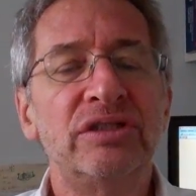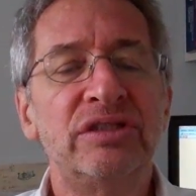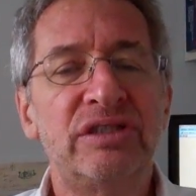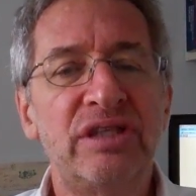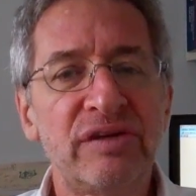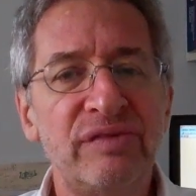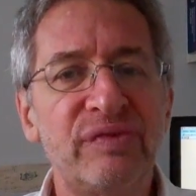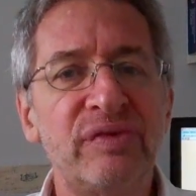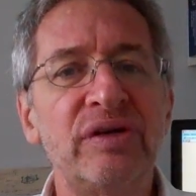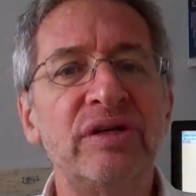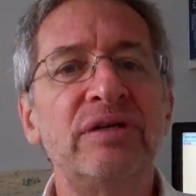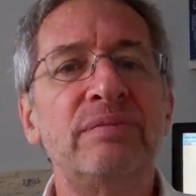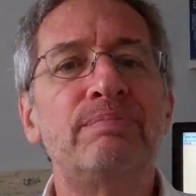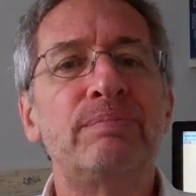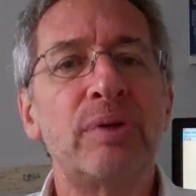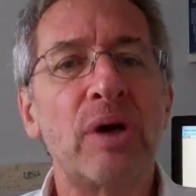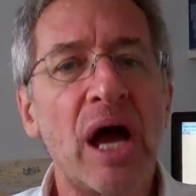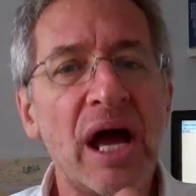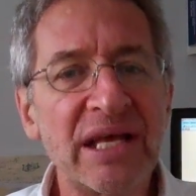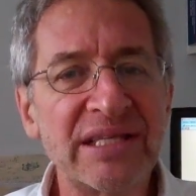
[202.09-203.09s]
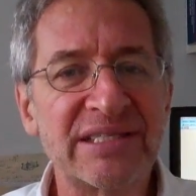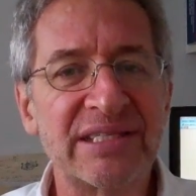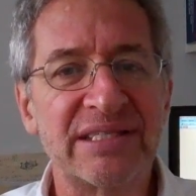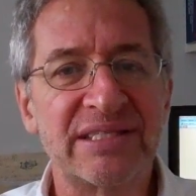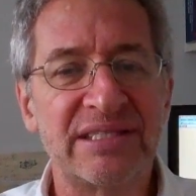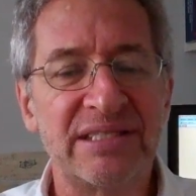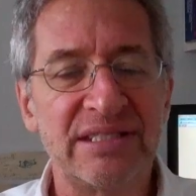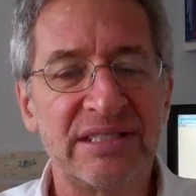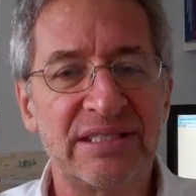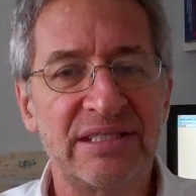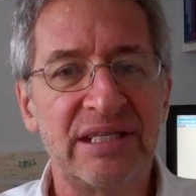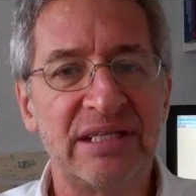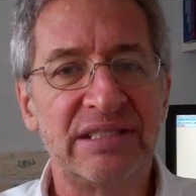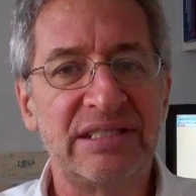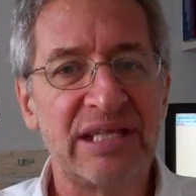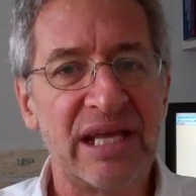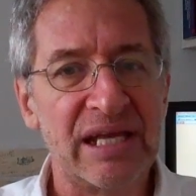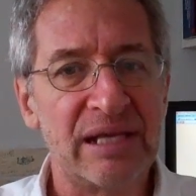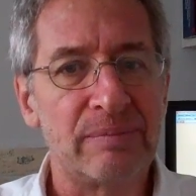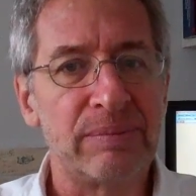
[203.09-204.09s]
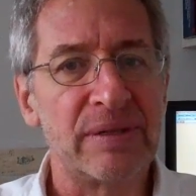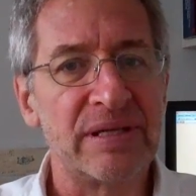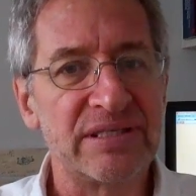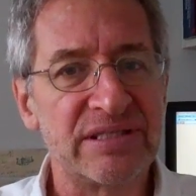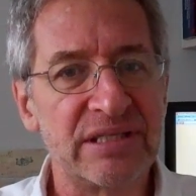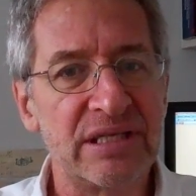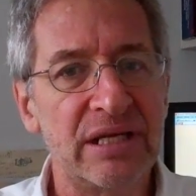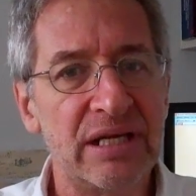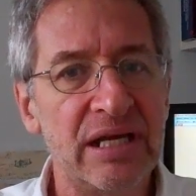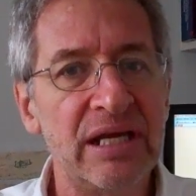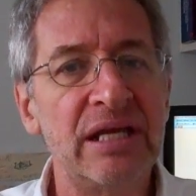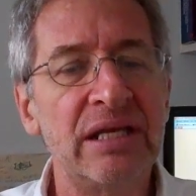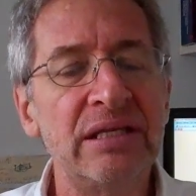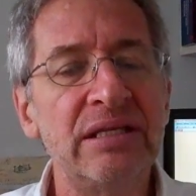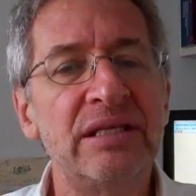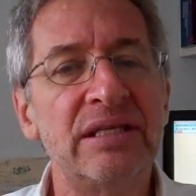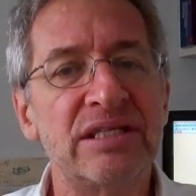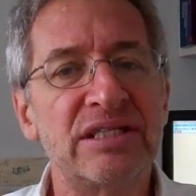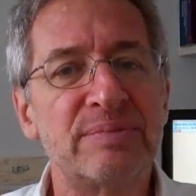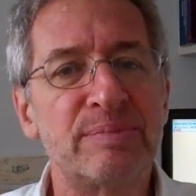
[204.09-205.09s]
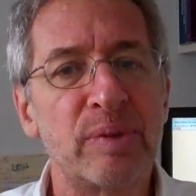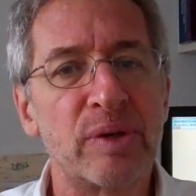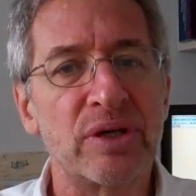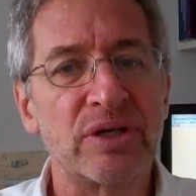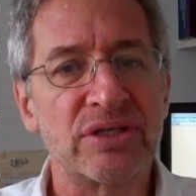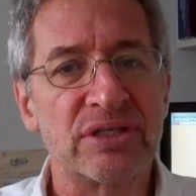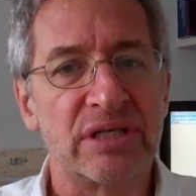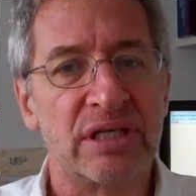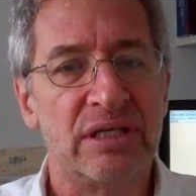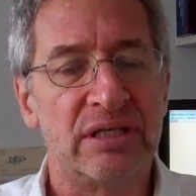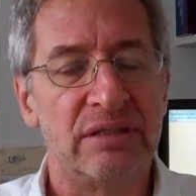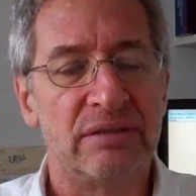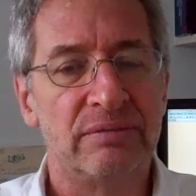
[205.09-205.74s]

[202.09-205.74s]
different processes that take place in this person.